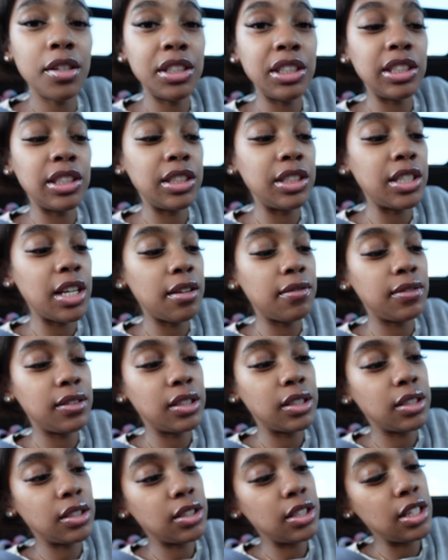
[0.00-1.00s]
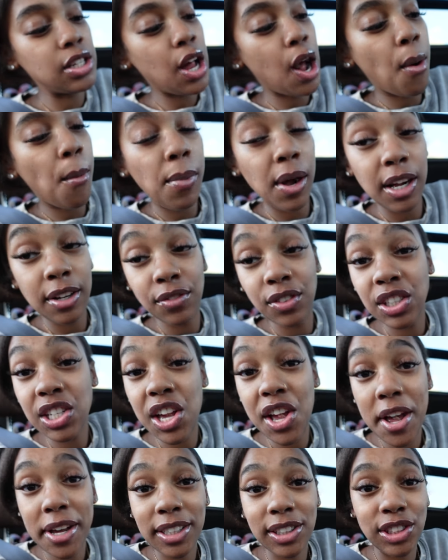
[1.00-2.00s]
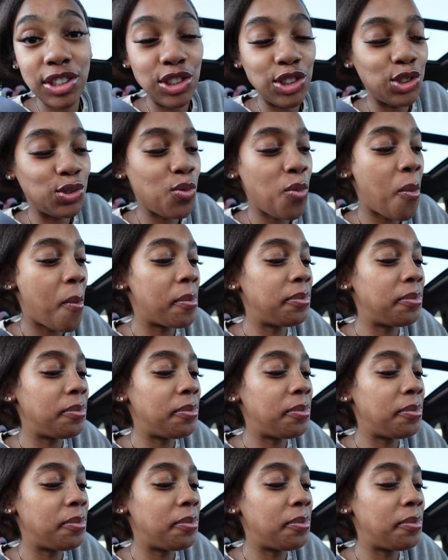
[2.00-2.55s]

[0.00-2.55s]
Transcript: Yeah, definitely not bad for the gas station.